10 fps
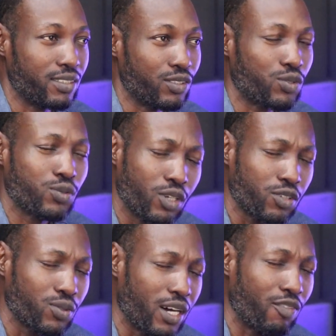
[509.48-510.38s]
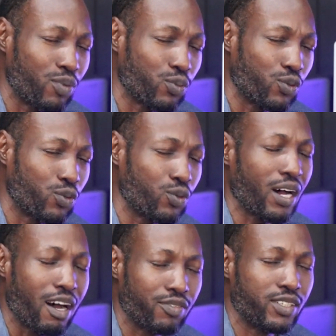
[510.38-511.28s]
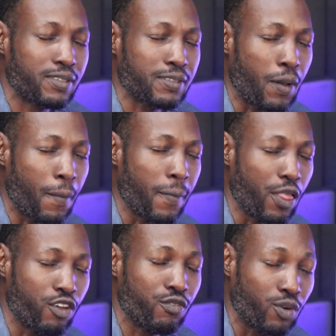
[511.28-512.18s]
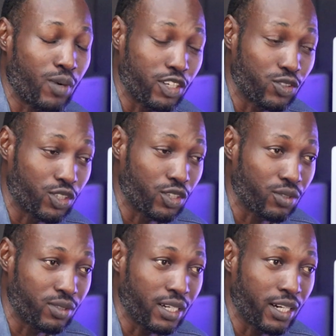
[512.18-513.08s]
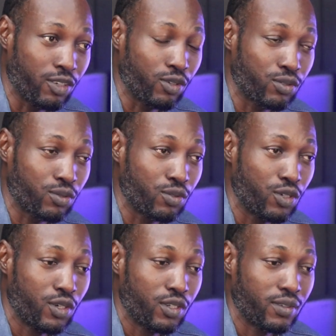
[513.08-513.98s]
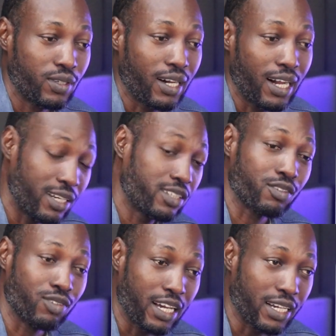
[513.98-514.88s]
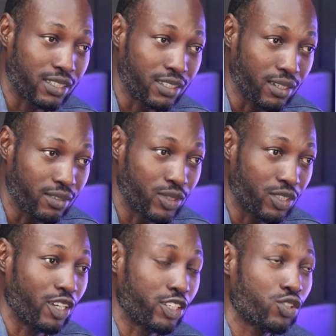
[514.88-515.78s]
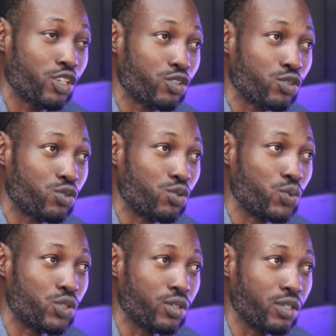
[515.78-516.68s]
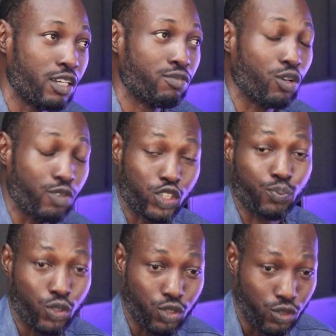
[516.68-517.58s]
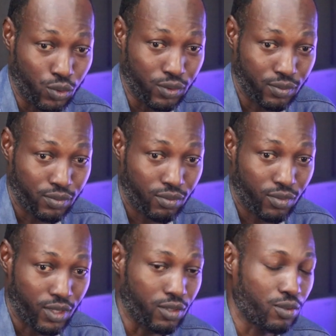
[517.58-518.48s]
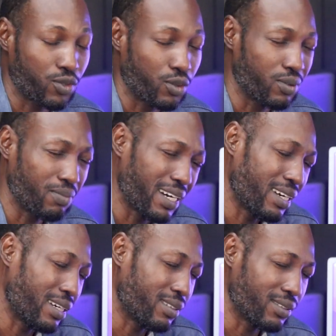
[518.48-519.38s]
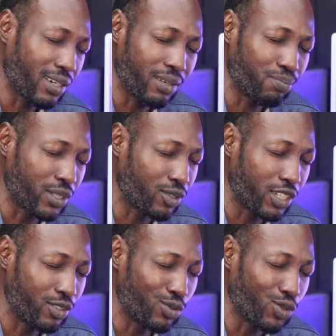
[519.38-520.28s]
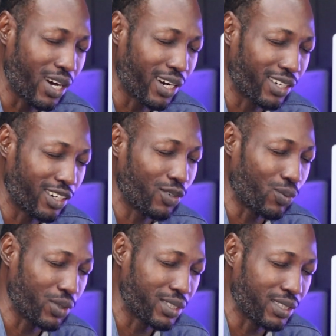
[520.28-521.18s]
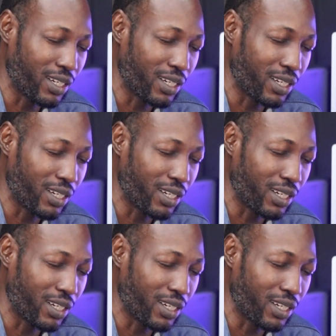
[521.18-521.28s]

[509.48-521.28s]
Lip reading: you could also have people who have this informal education and also highly civilized. I mean, civilization has got to do with your level of exposure too. You know, so I particularly do not agree with...